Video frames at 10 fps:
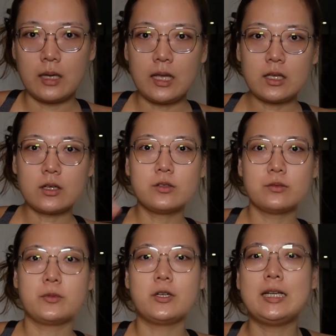Hello,
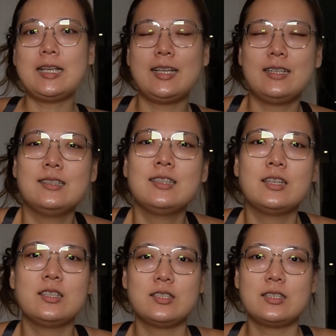good morning.
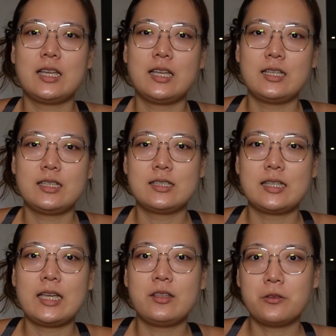Today is
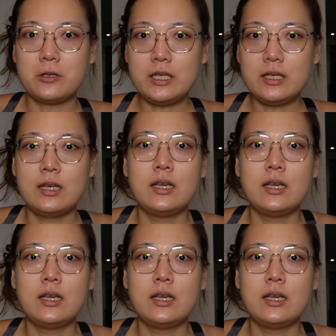day 3